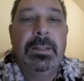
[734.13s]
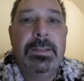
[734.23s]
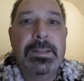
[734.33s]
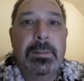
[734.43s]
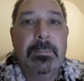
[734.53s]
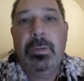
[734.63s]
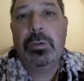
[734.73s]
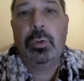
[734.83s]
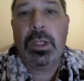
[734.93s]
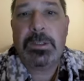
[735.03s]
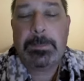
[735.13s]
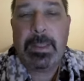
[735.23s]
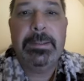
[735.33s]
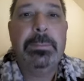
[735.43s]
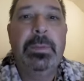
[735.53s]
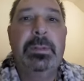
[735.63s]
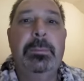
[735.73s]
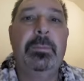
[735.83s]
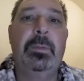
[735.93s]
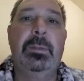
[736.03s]
some, you know, lush planet
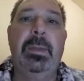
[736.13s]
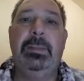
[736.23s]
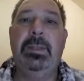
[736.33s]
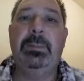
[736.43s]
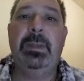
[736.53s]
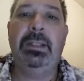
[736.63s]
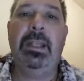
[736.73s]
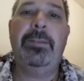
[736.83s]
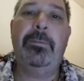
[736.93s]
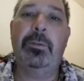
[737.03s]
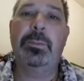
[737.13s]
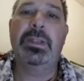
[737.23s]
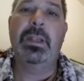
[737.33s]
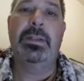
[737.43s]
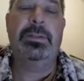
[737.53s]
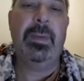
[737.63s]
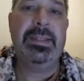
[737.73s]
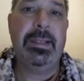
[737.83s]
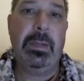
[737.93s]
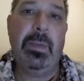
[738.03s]
with many life forms. So
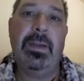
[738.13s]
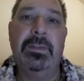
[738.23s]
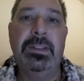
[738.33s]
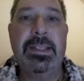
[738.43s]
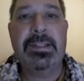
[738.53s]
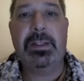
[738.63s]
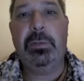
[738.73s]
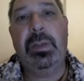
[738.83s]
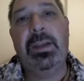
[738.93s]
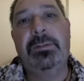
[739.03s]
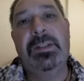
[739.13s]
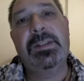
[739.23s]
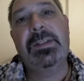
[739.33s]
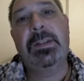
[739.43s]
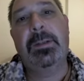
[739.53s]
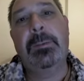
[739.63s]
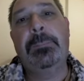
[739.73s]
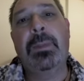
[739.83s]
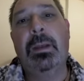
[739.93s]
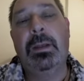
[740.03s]
basically, we have the desert, we have this
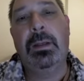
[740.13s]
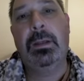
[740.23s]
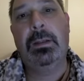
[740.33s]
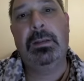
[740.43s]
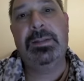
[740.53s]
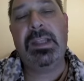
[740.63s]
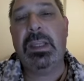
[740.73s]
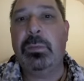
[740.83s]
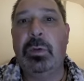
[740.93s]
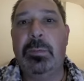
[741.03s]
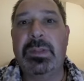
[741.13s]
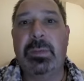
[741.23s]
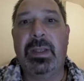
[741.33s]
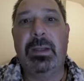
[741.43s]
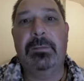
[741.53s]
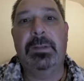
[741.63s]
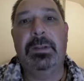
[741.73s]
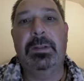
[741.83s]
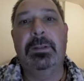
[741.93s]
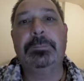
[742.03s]
sandworms, we have
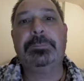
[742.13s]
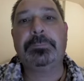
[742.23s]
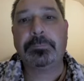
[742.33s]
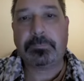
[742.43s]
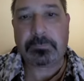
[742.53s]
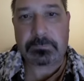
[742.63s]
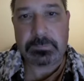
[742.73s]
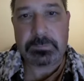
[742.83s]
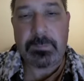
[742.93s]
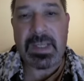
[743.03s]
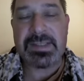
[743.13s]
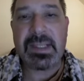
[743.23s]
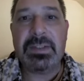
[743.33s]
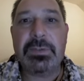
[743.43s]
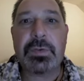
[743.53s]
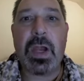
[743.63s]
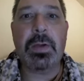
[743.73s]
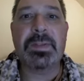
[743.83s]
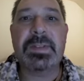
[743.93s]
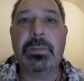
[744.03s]
the sand
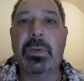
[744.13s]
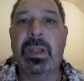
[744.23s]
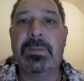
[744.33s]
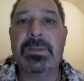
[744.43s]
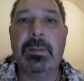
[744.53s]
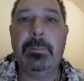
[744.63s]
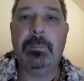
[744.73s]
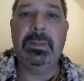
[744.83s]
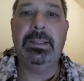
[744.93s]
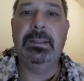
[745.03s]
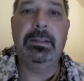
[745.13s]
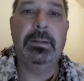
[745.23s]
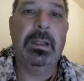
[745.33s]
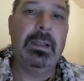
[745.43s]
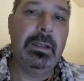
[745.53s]
trouts, we have some little